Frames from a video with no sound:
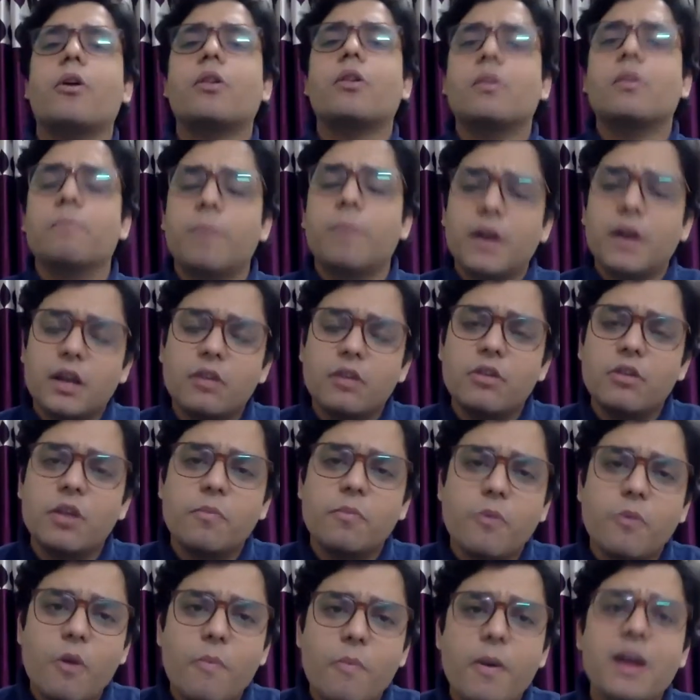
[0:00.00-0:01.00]
particular
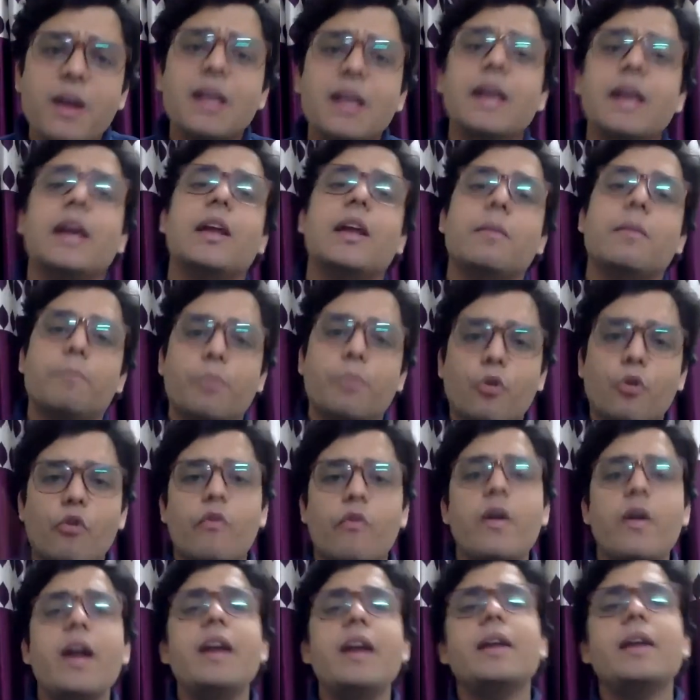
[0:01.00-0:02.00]
property in
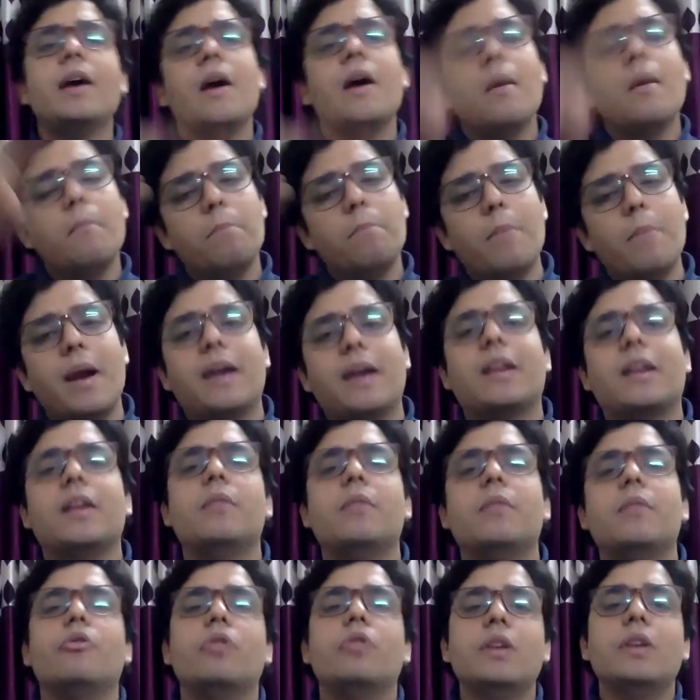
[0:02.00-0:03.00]
probate,
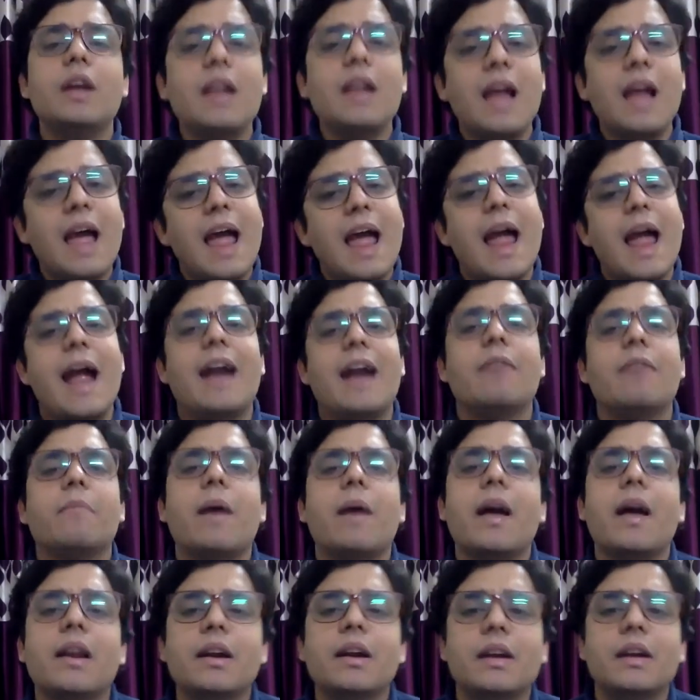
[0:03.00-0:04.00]
matrimonial,
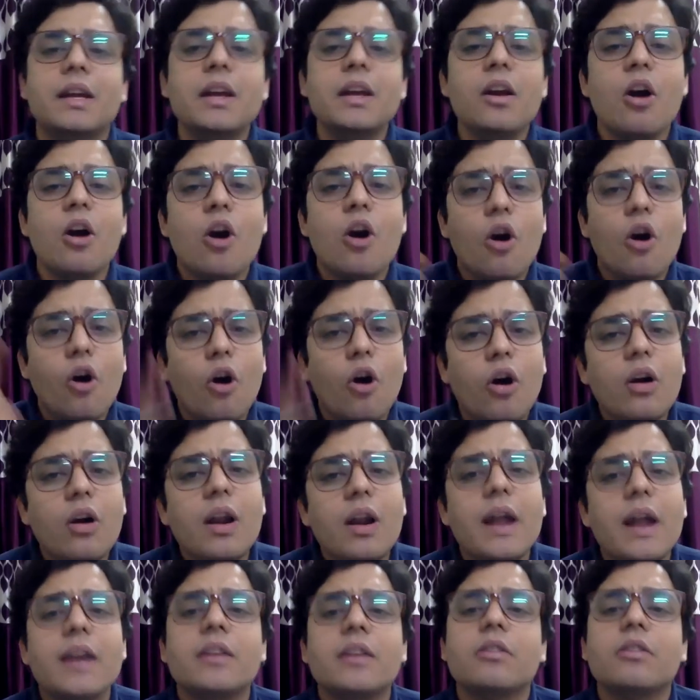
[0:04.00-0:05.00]
admiralty, or
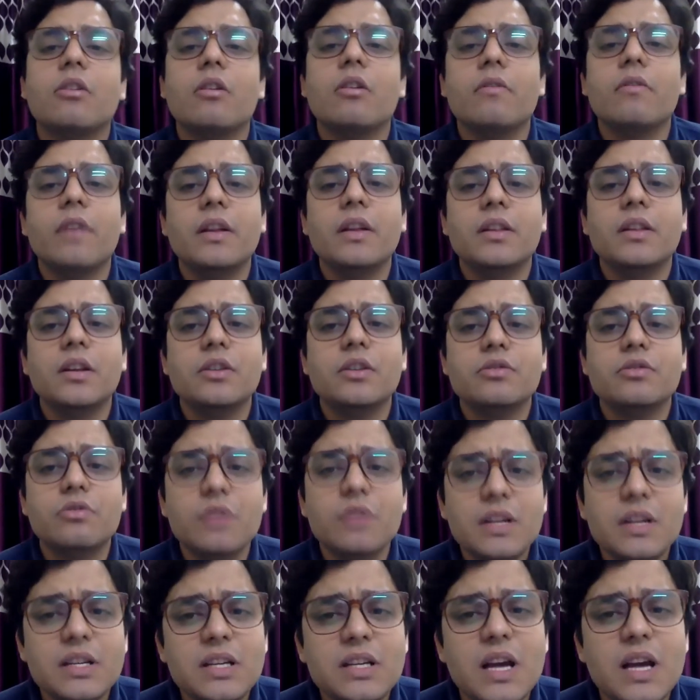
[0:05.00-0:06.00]
insolvency
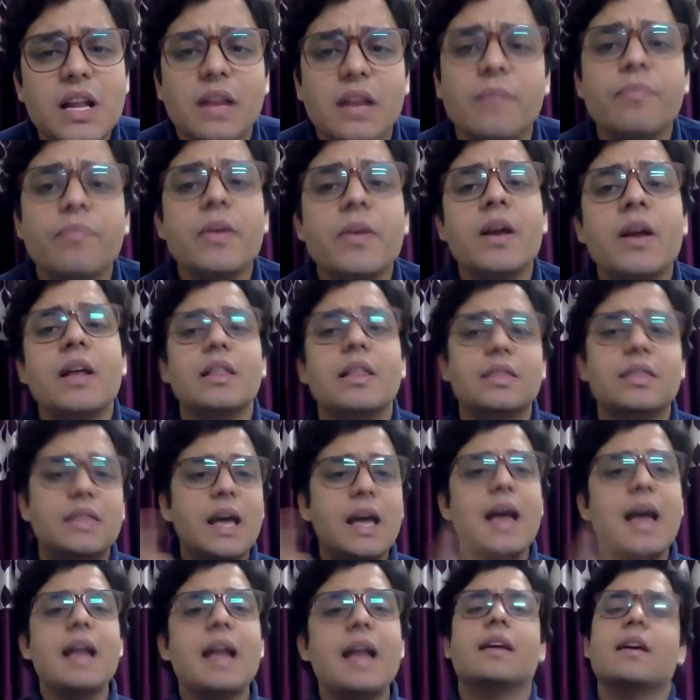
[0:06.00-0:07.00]
jurisdiction,
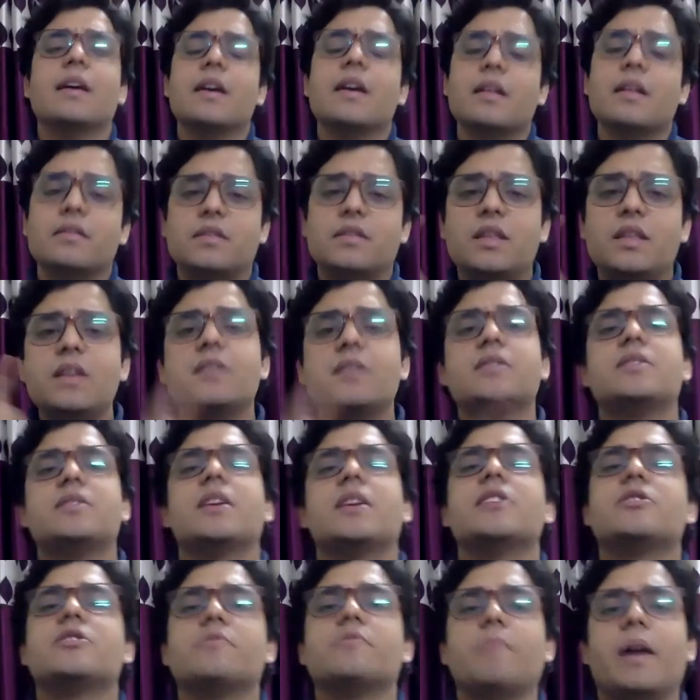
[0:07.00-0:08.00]
then this
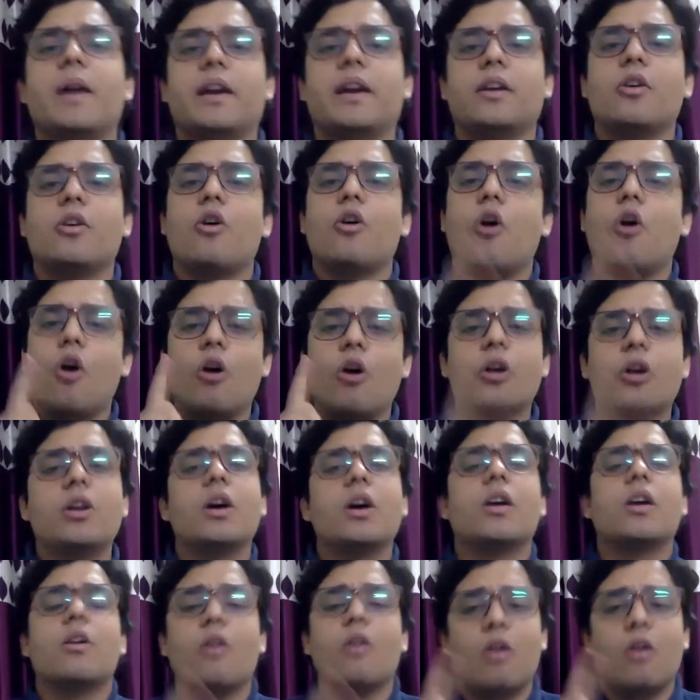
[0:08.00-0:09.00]
judgment, order,
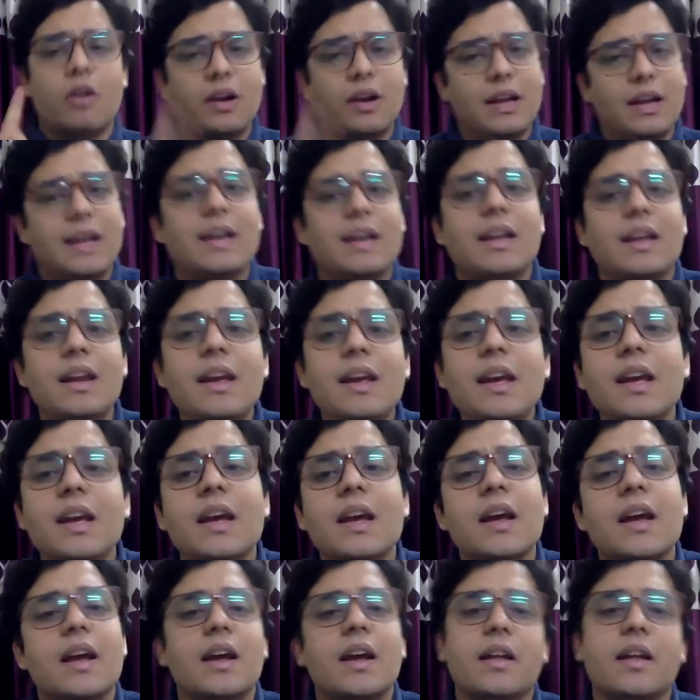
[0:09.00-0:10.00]
or decree
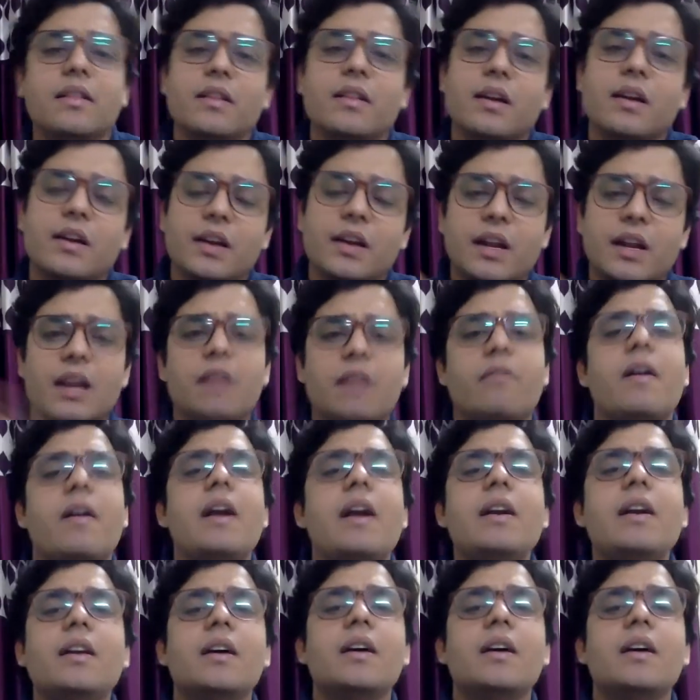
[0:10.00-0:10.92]
is relevant